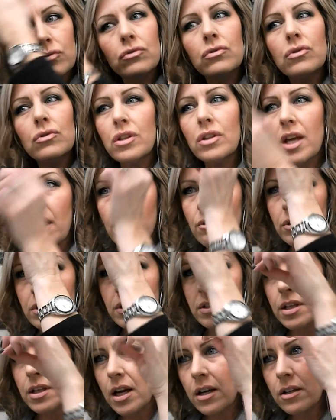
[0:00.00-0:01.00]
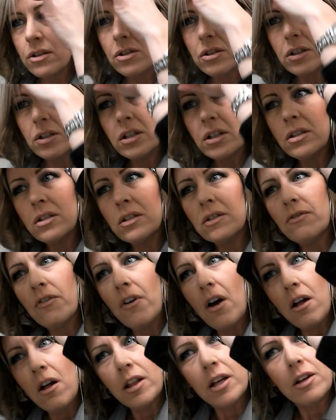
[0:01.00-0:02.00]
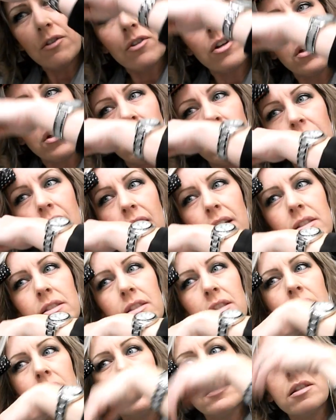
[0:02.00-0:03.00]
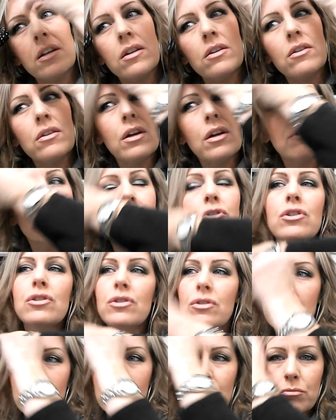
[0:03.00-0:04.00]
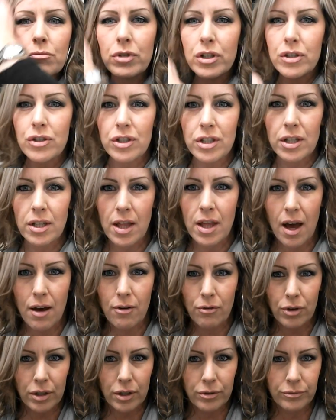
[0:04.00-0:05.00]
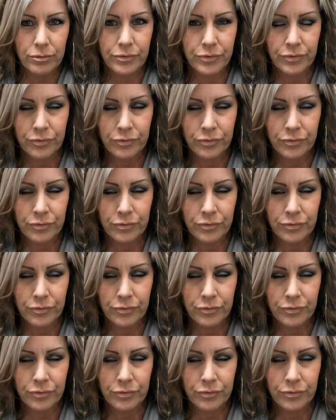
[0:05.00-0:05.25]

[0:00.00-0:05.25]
And that one's actually just falling really nicely, so I don't have to do too much to that one.